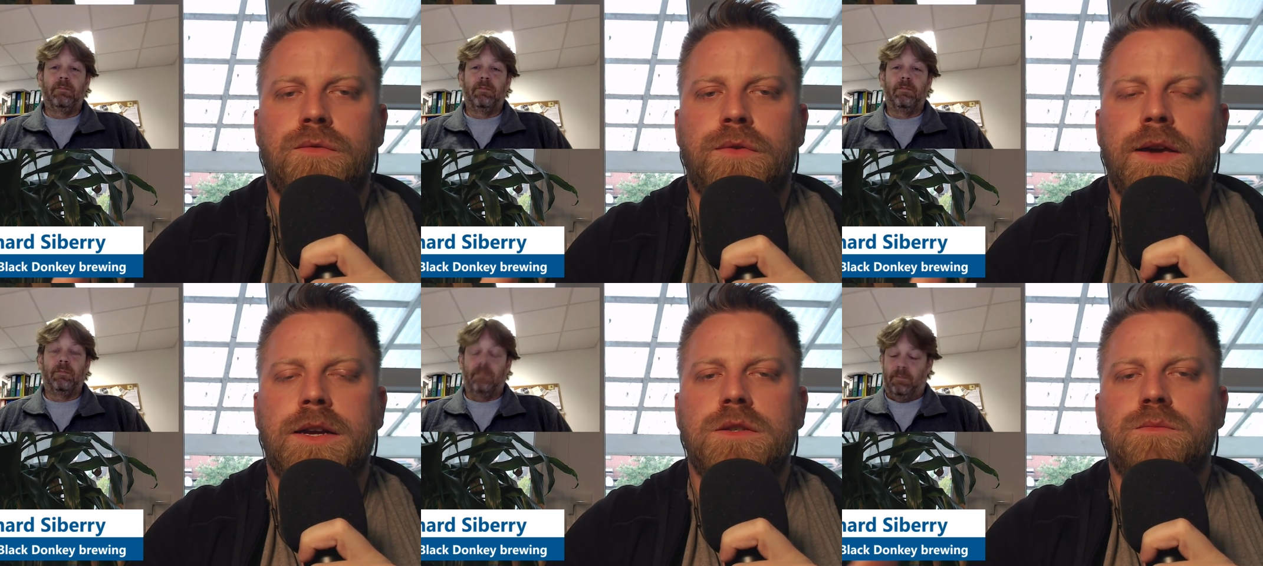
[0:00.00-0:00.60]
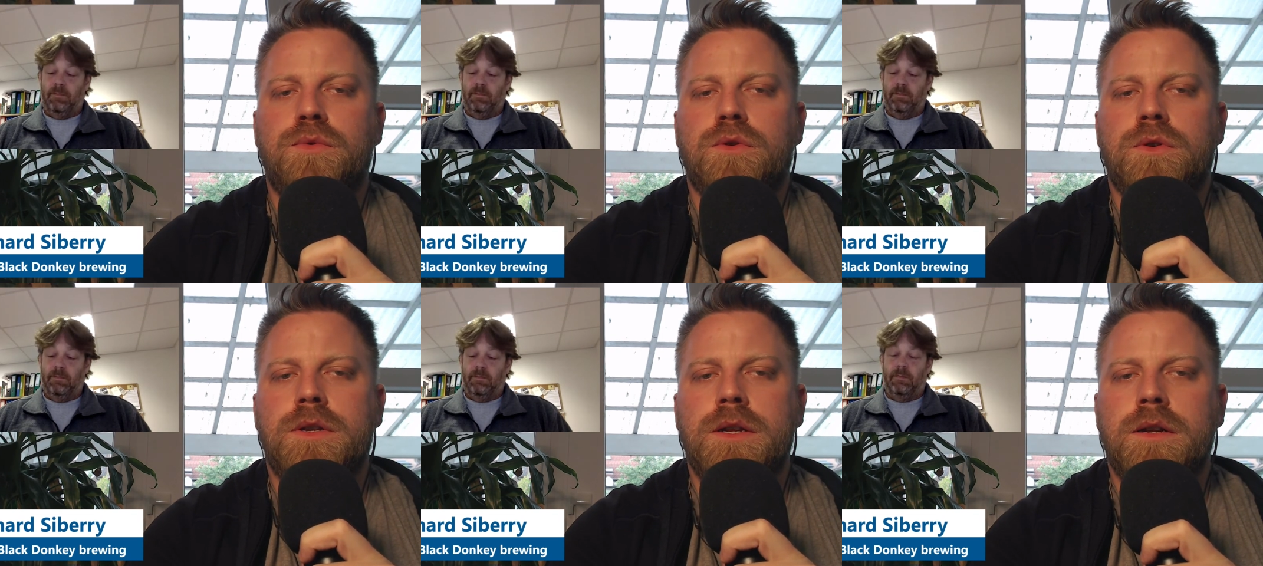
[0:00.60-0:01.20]
Speaker 1: of
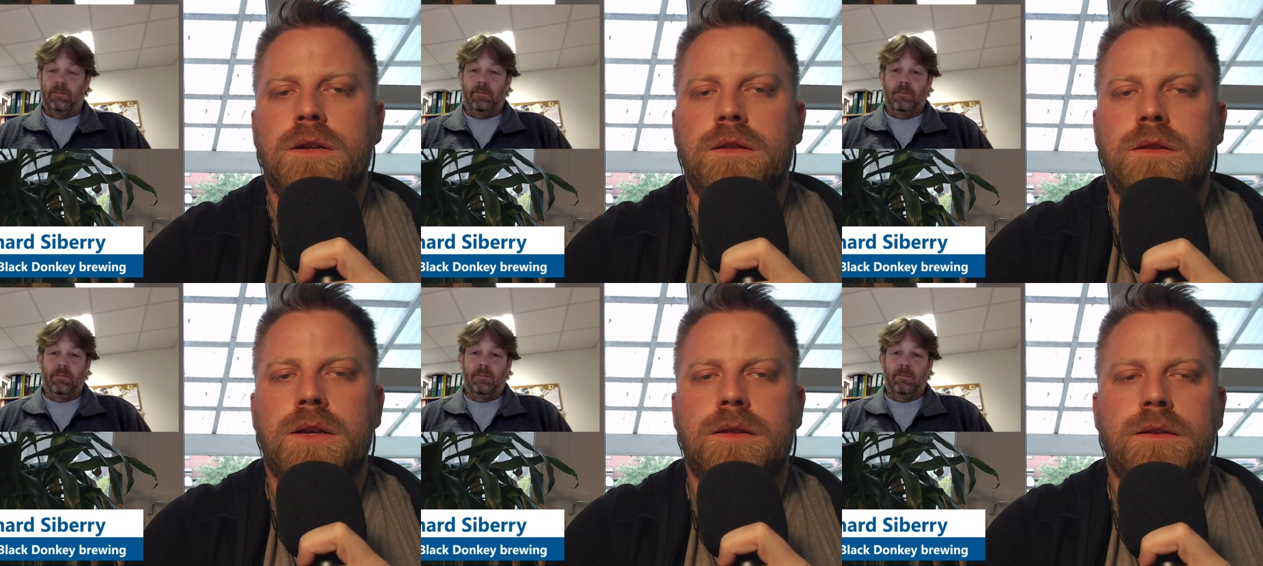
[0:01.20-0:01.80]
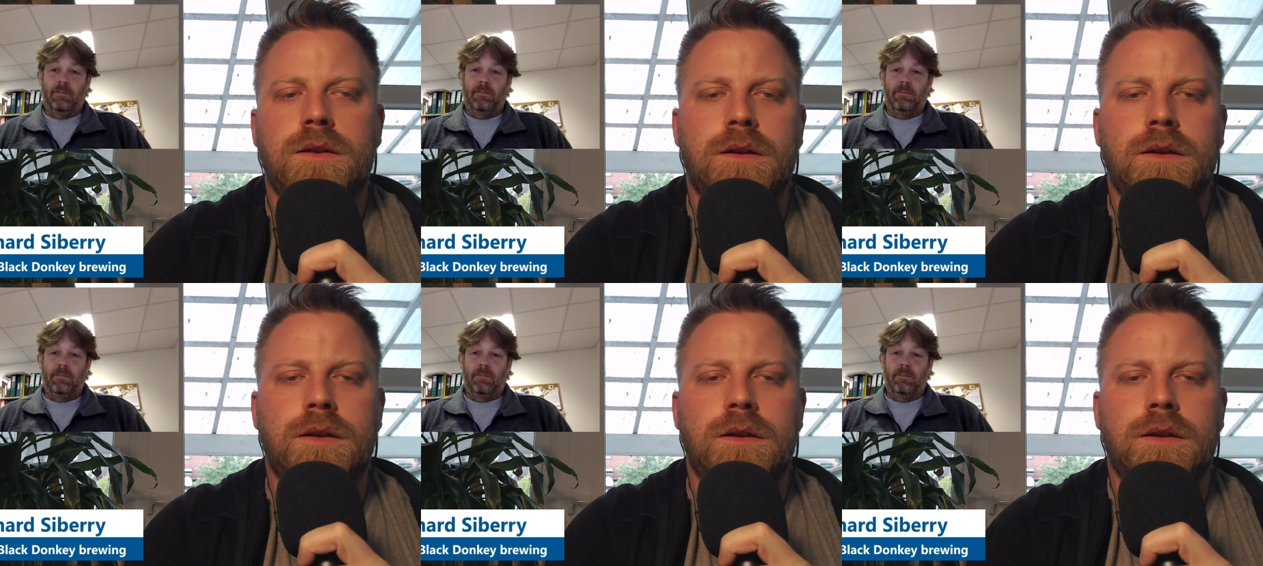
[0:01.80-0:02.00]
exporting that